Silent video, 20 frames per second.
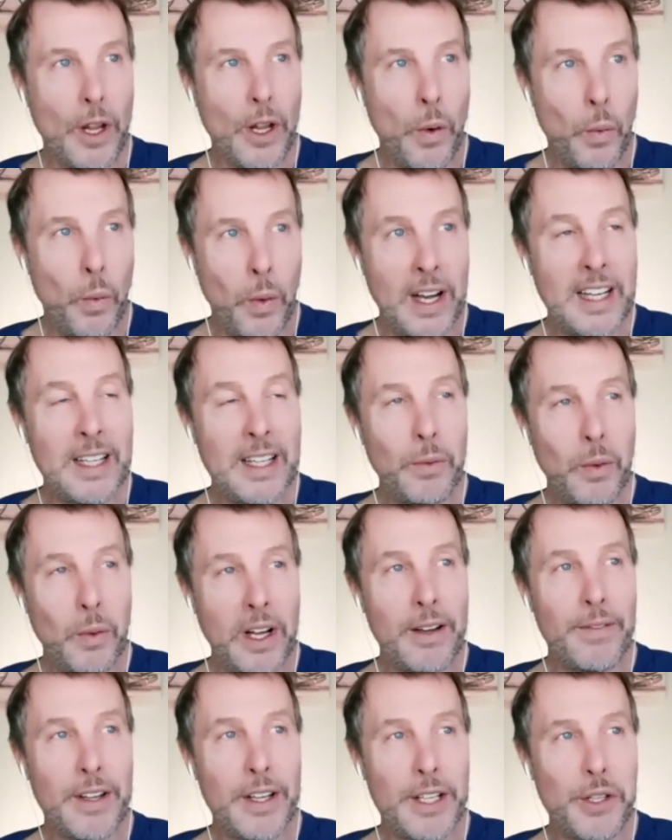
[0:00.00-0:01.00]
one one
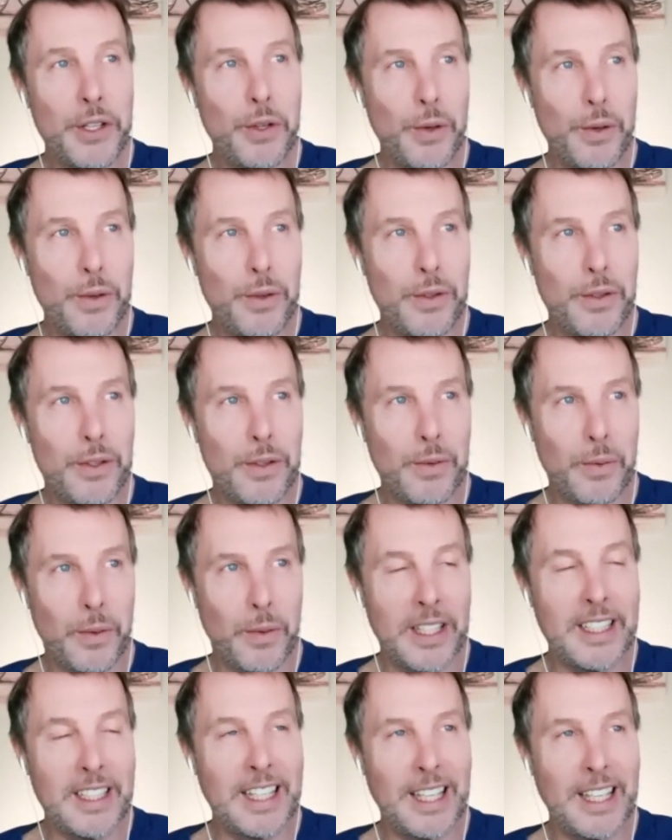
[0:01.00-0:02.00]
of us who's
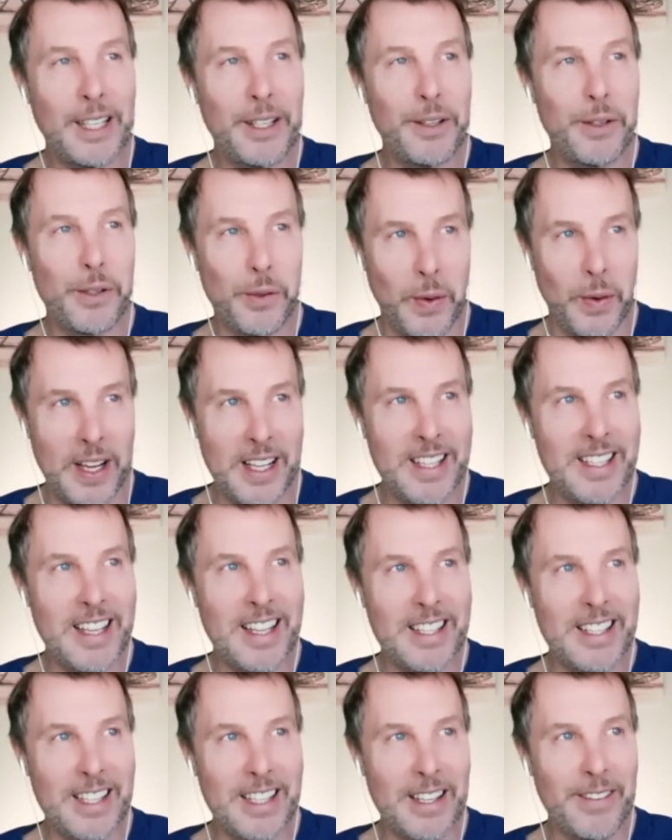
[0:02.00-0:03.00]
one kid who's quite
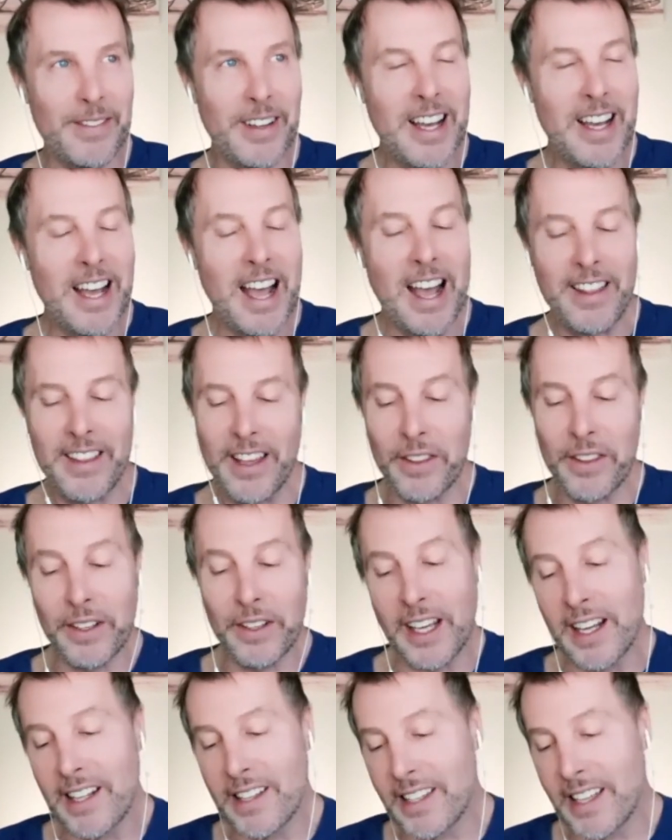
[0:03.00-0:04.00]
sensitive, and the other
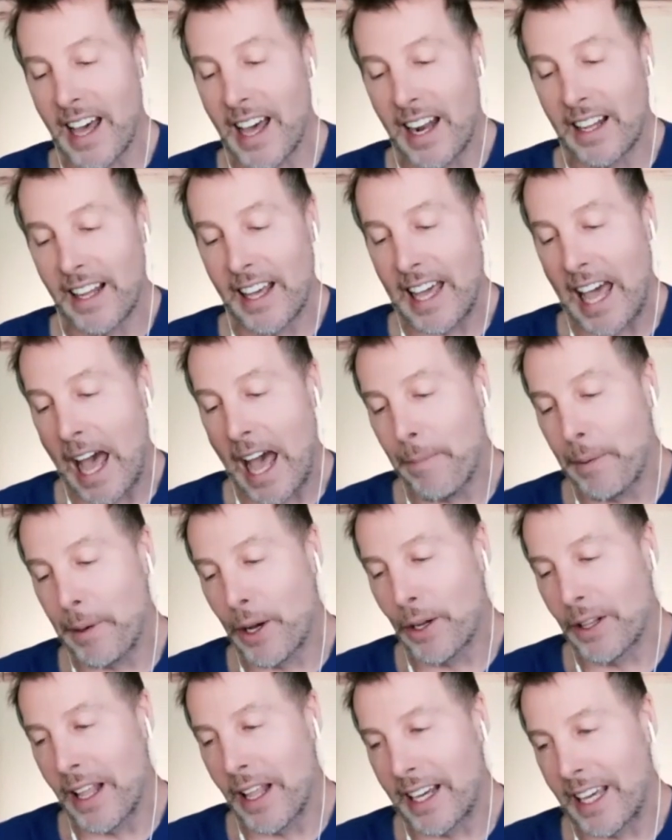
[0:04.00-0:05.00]
kid's kind of like happy
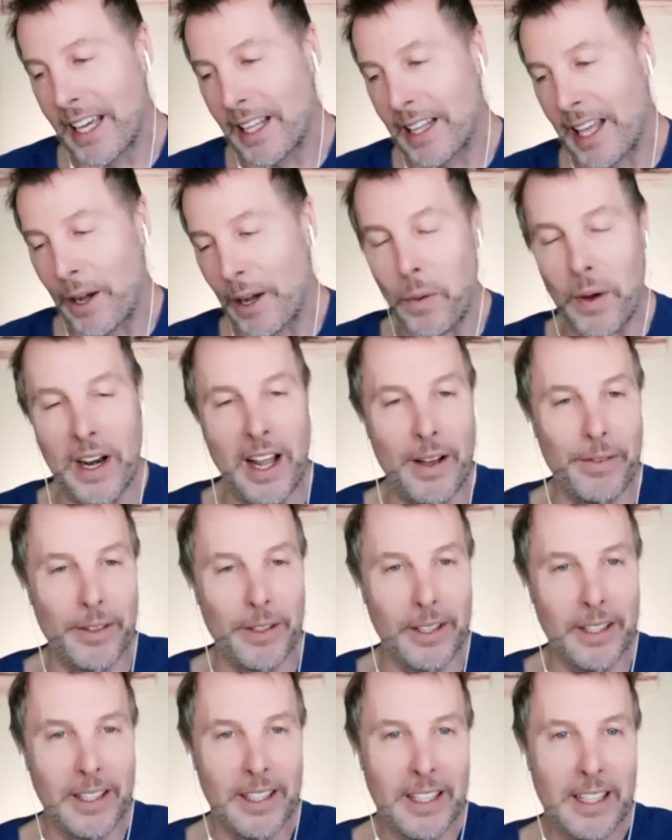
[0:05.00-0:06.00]
go lucky, like
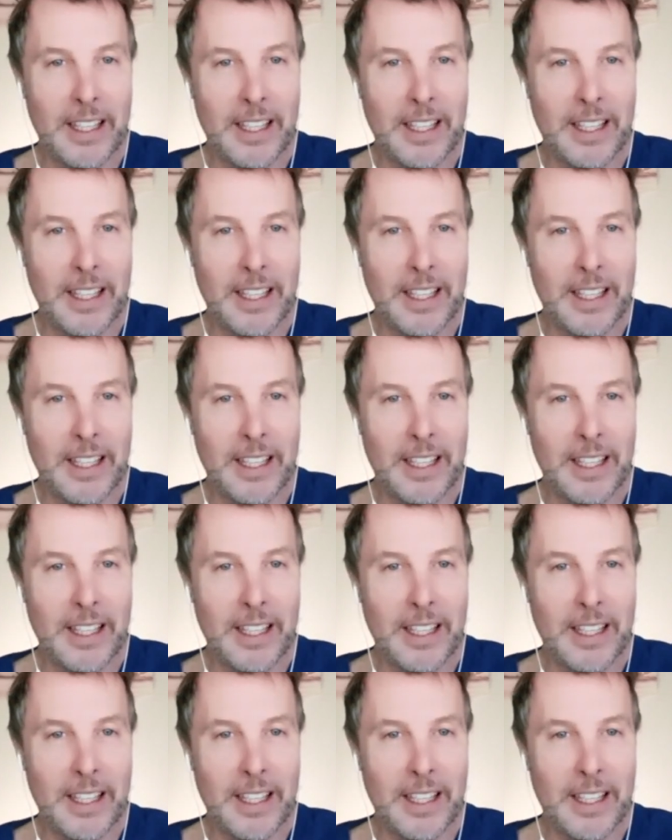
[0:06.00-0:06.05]
whatever.